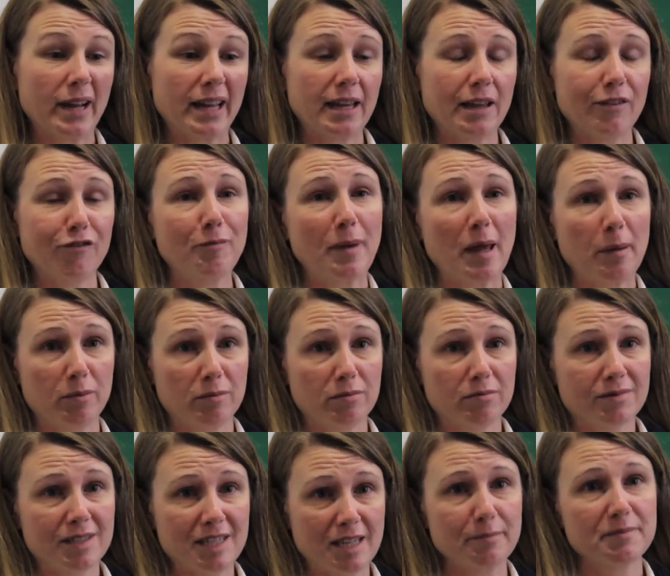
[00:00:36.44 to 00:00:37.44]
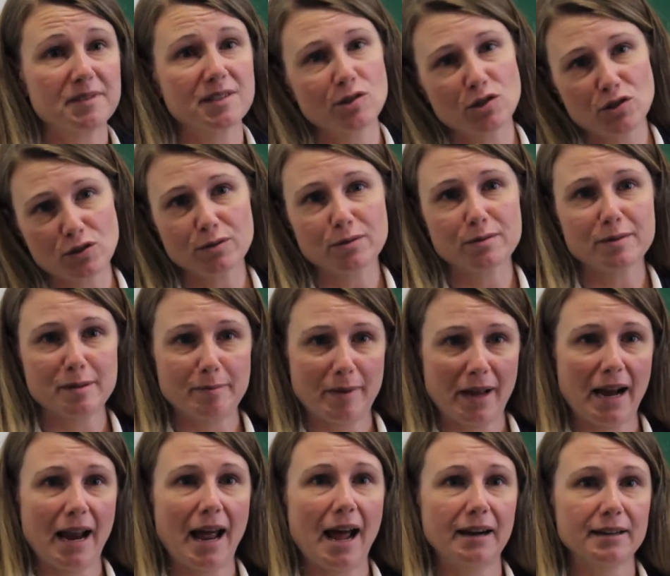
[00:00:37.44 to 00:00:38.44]
give people tips and tools
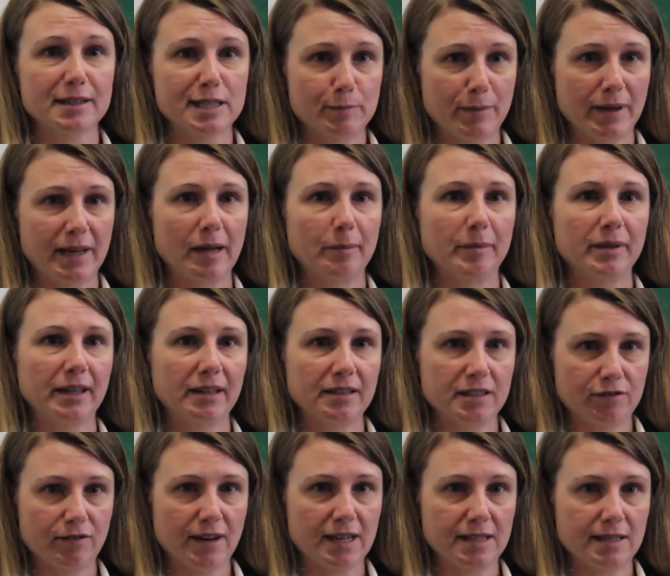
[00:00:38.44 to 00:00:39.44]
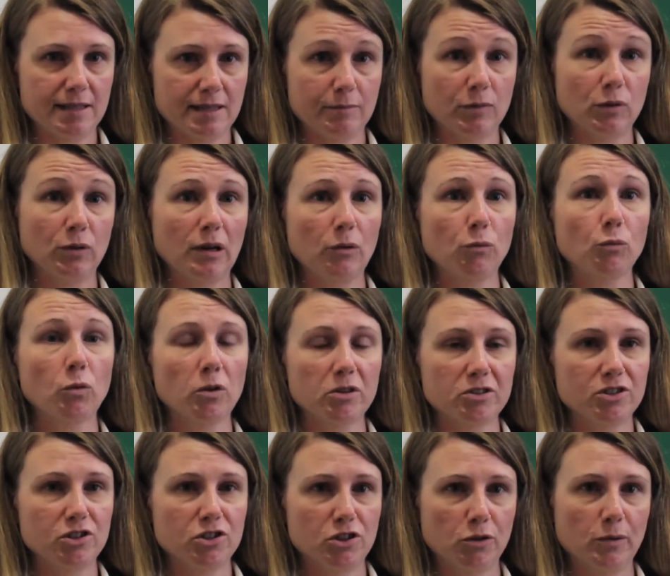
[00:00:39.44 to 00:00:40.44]
about how to speak up against racism and, and what
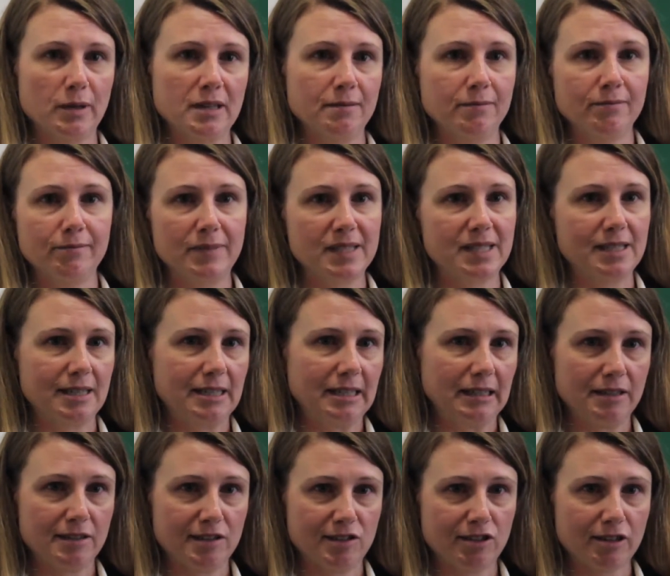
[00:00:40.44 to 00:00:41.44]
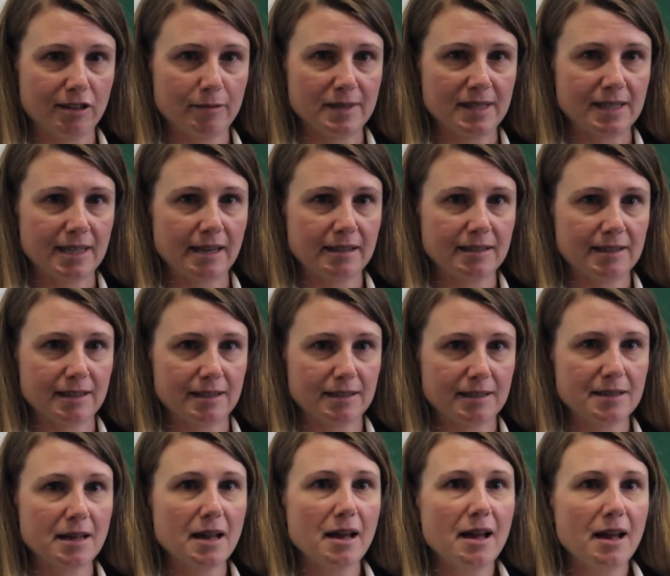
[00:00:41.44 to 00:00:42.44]
to do in particular circumstances.